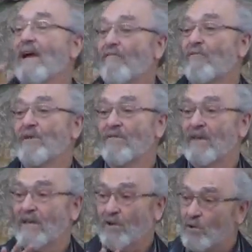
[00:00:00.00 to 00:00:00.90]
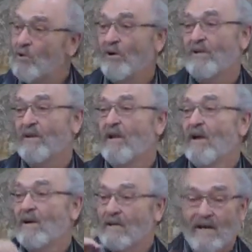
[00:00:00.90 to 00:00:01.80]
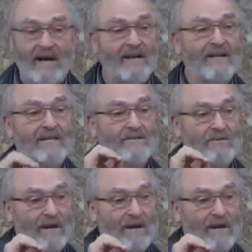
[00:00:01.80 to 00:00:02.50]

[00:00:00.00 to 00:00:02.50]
everything good God is